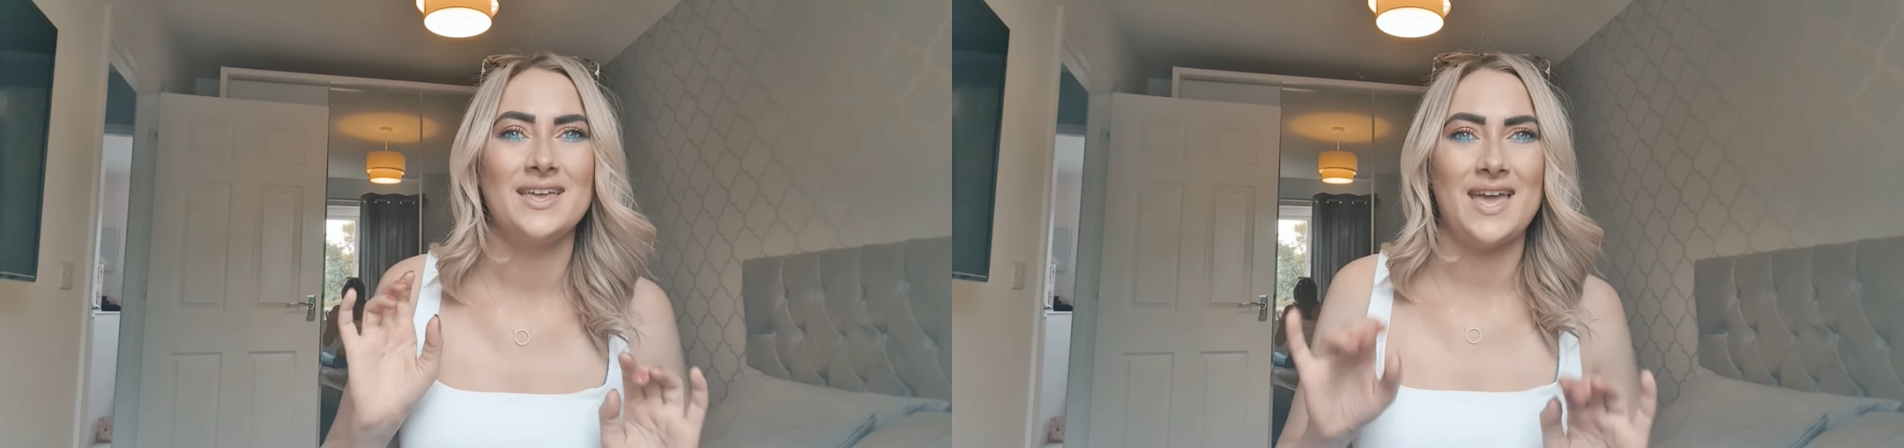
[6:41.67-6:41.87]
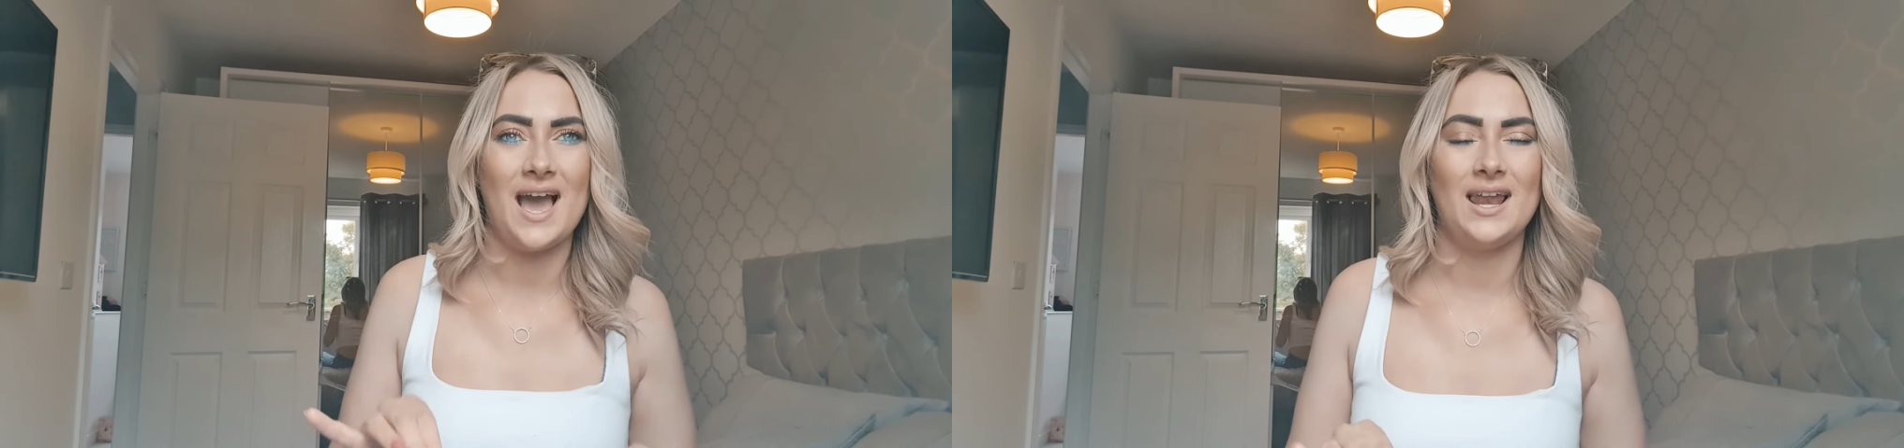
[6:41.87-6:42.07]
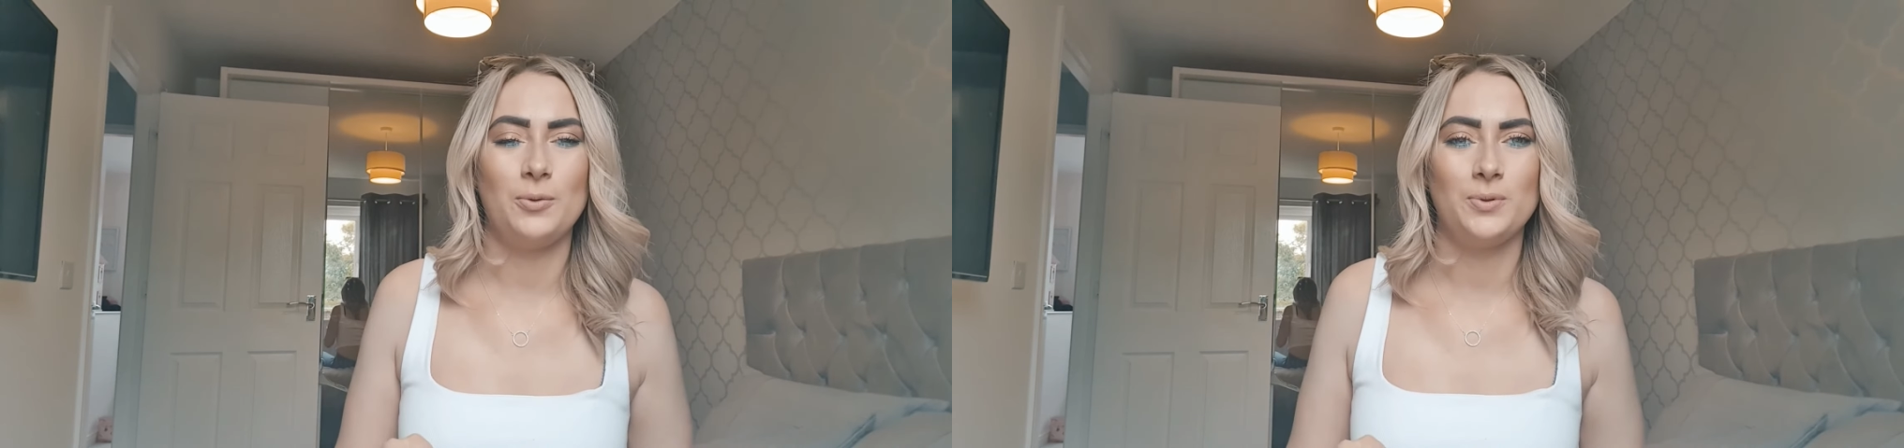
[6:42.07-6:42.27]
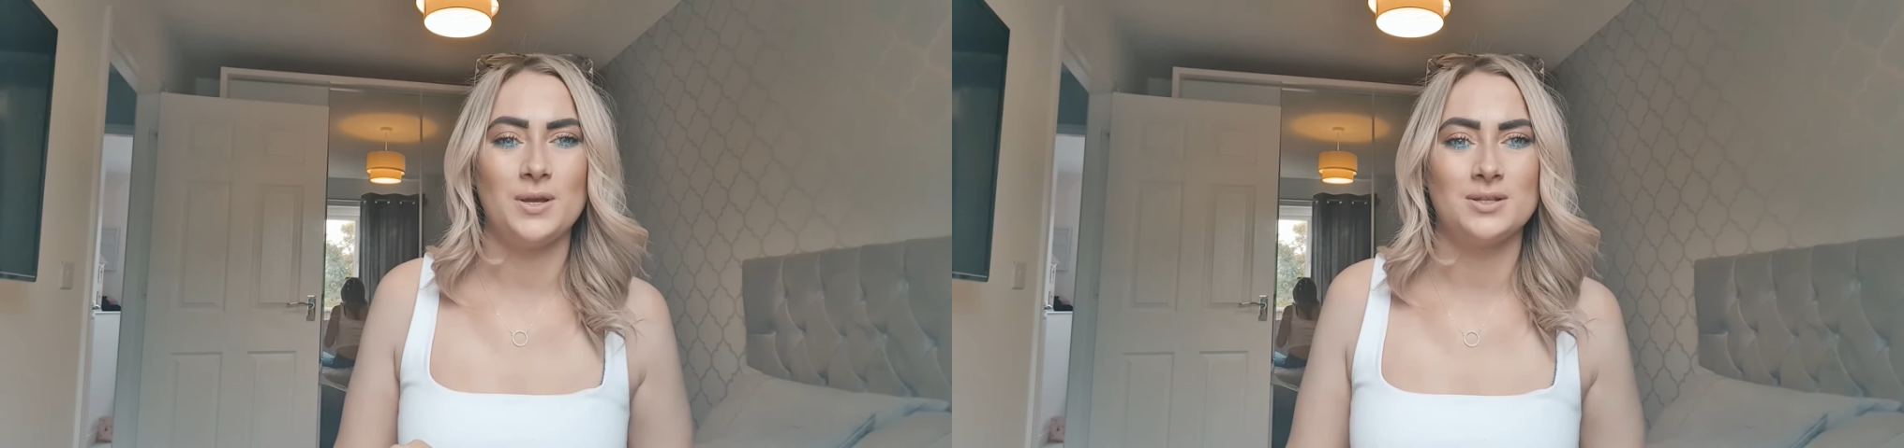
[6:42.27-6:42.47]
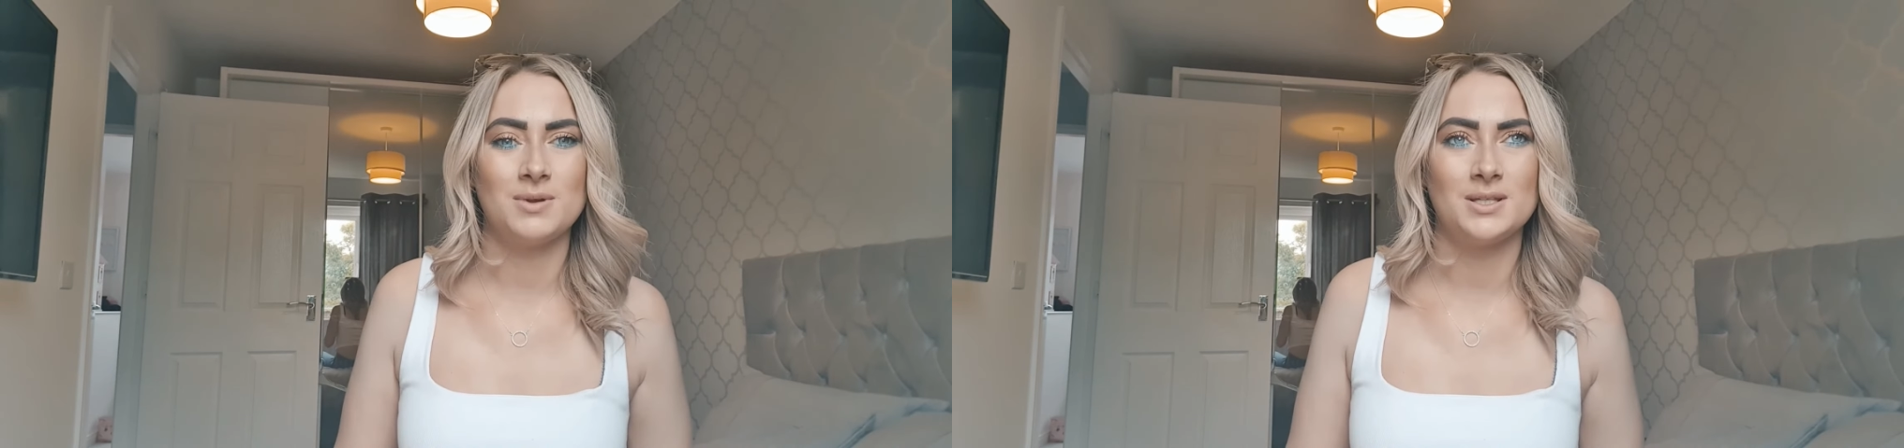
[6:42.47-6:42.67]
yeah I'll
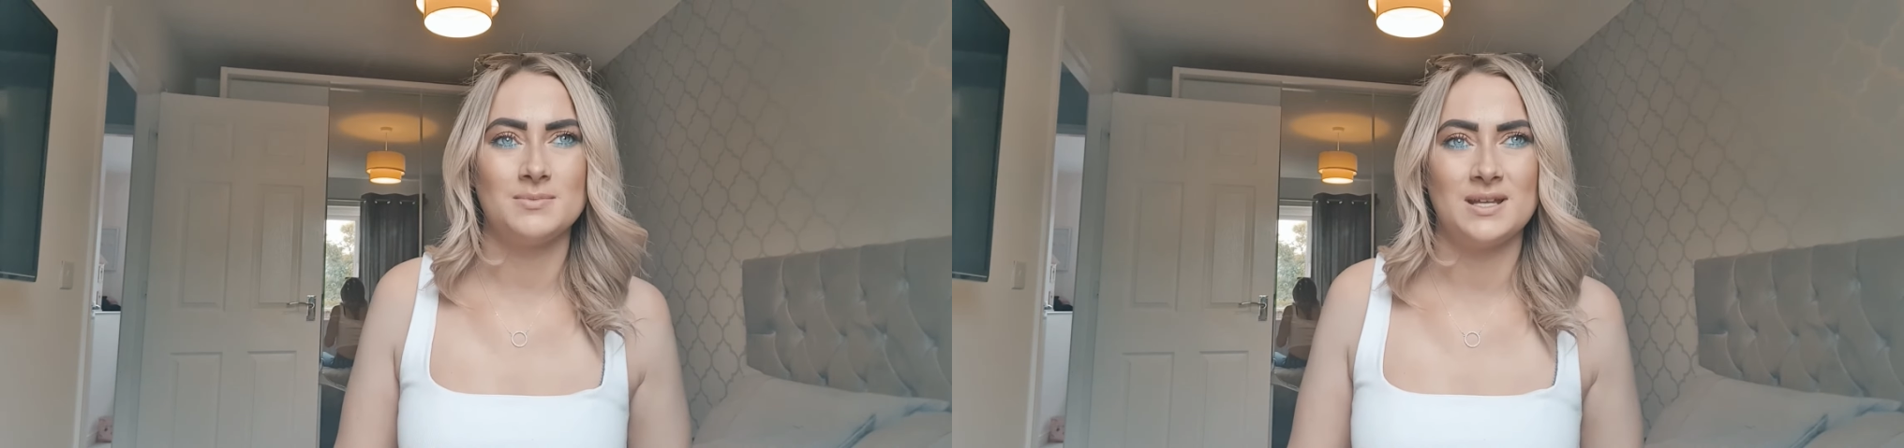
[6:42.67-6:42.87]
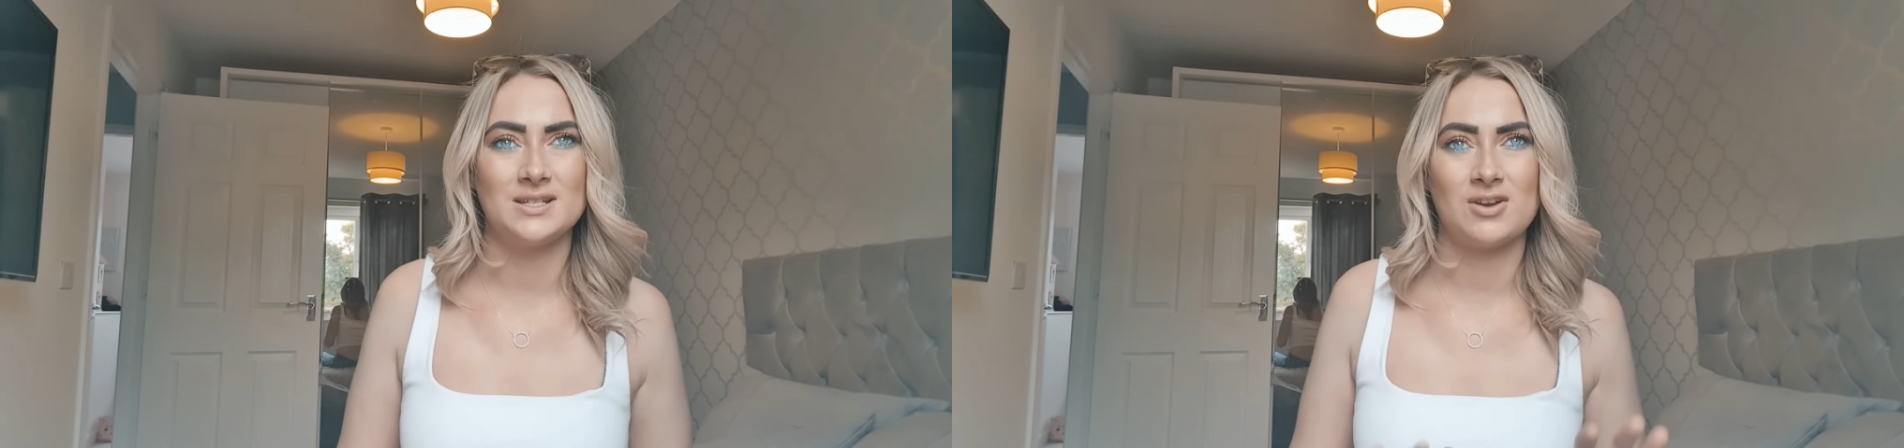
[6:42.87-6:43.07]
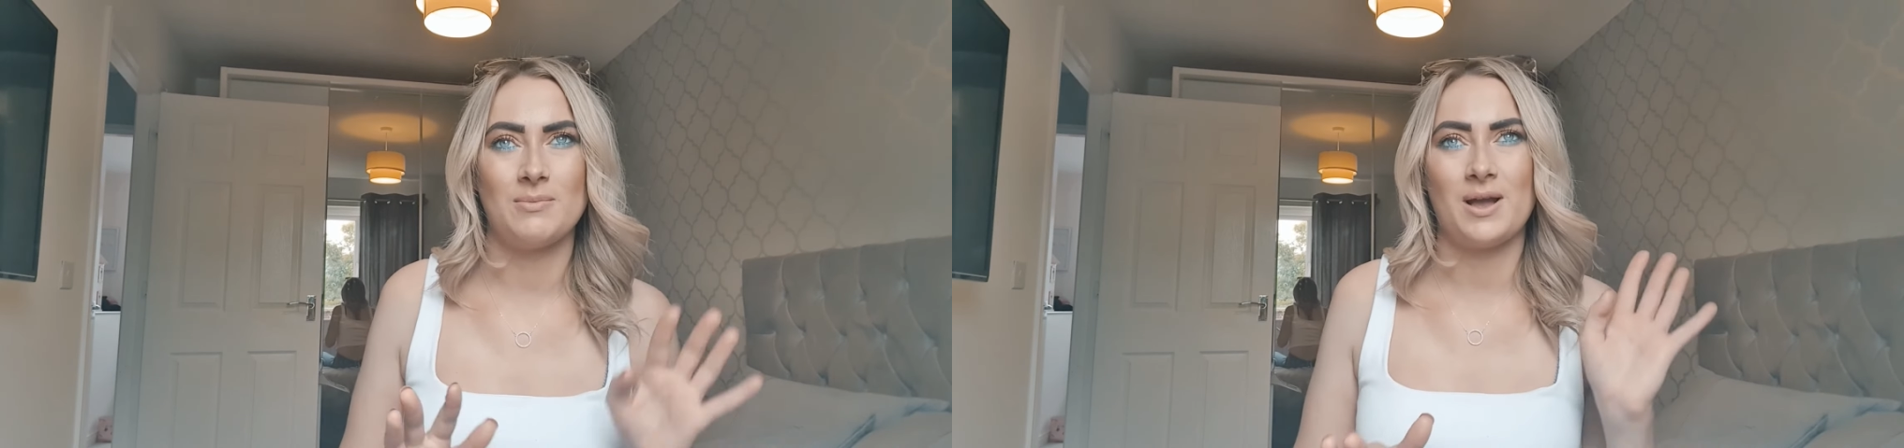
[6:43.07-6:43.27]
upload them onto my Instagram